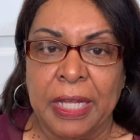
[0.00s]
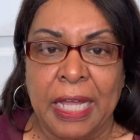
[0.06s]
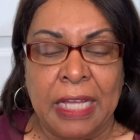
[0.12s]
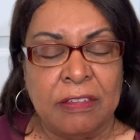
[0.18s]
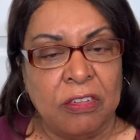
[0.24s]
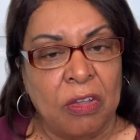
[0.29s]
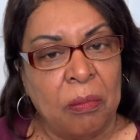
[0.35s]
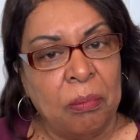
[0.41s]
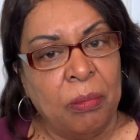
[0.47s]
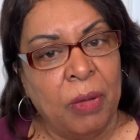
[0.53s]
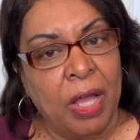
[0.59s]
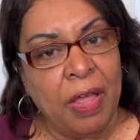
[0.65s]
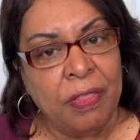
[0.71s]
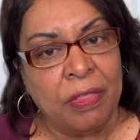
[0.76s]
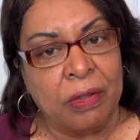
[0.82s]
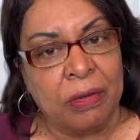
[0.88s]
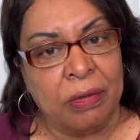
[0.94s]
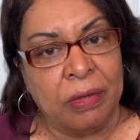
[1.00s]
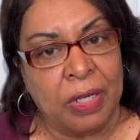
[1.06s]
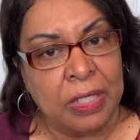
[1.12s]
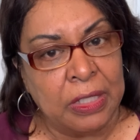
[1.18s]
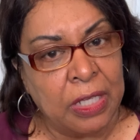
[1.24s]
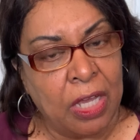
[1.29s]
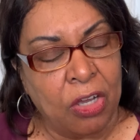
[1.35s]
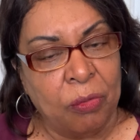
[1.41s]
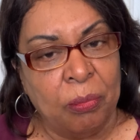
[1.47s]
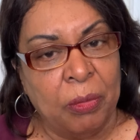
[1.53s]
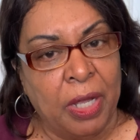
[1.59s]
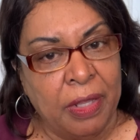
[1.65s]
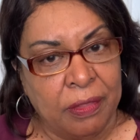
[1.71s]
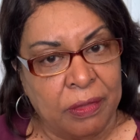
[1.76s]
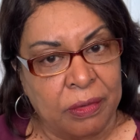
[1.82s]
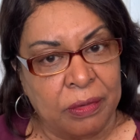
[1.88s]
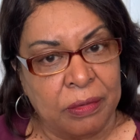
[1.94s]
as a mother, a young
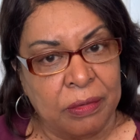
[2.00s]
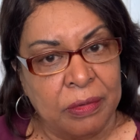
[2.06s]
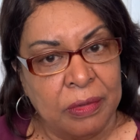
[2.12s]
mother,